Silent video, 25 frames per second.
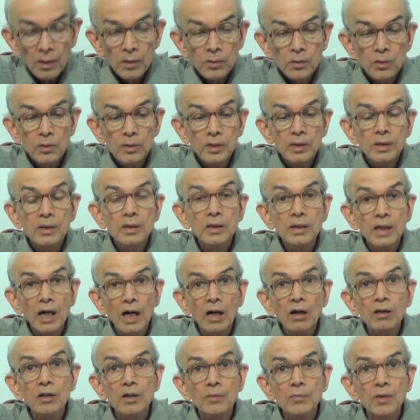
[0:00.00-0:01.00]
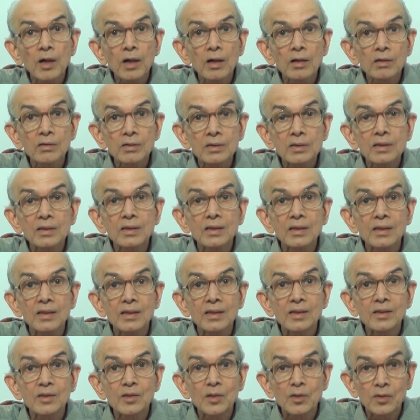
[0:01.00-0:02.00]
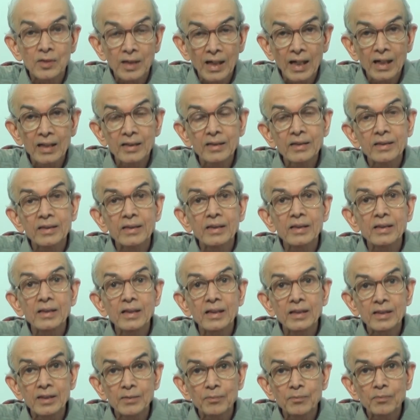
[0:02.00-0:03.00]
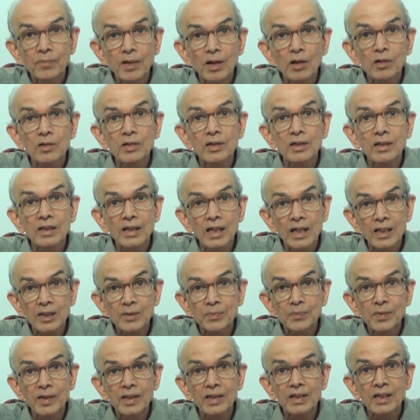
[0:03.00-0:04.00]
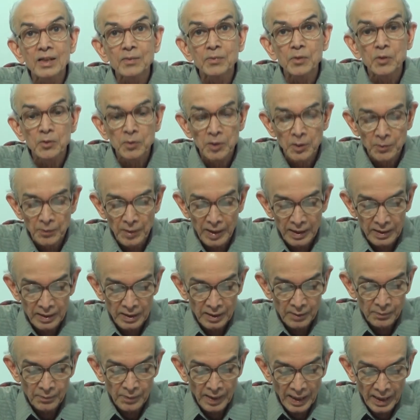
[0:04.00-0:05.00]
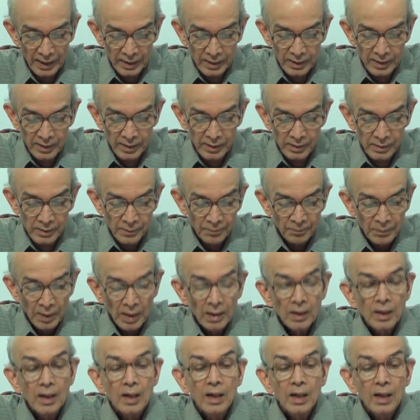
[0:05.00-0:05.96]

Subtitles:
So this is all about totality, an important aspect of homeopathic practice.